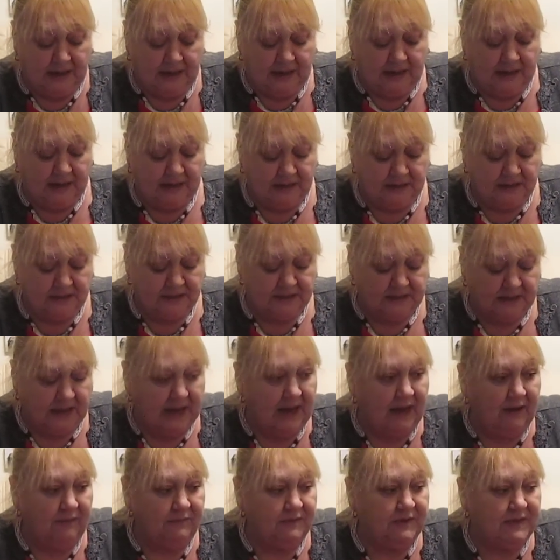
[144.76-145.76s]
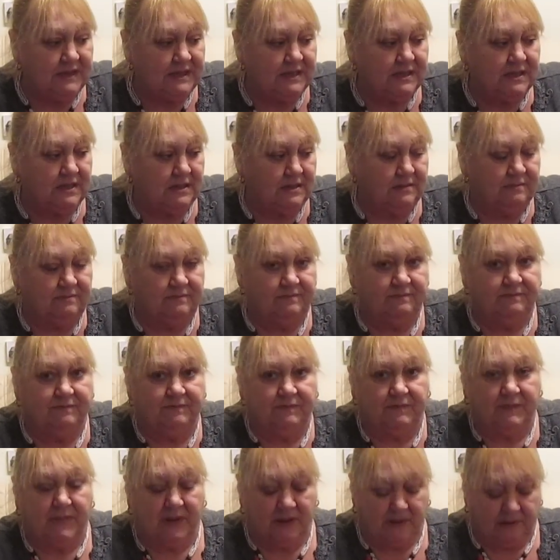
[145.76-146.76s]
And they have this,
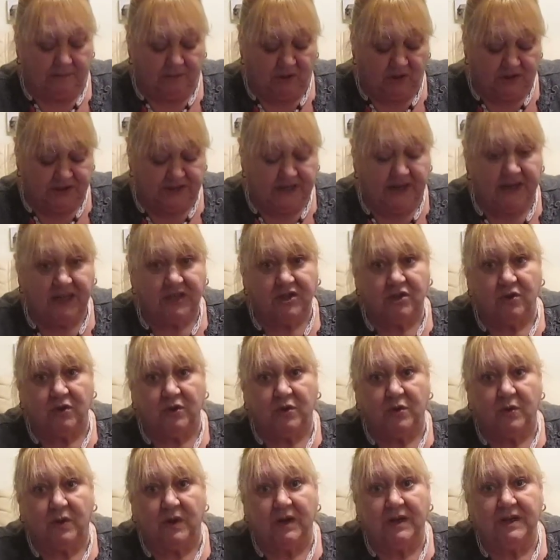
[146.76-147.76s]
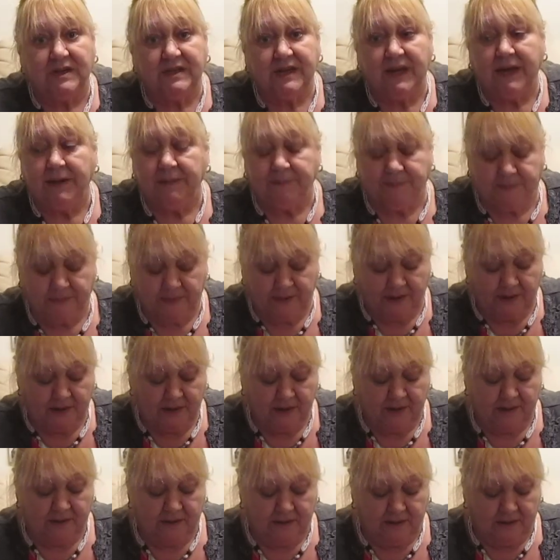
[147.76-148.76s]
I'm not saying it's good quality,
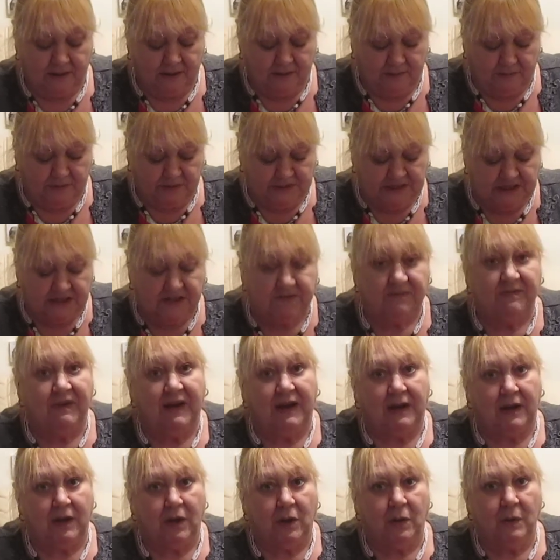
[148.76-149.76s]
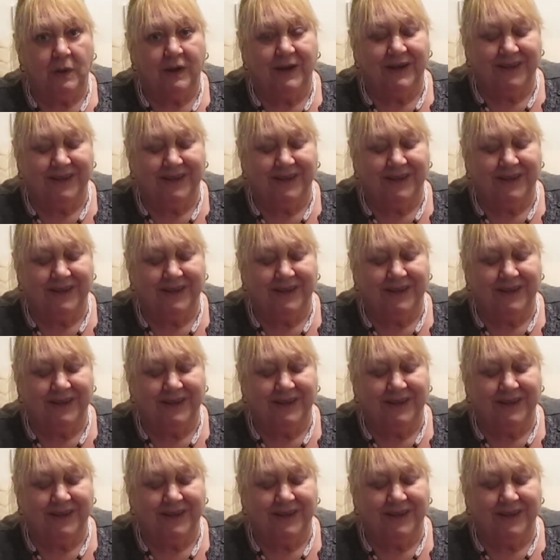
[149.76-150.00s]
but it's value.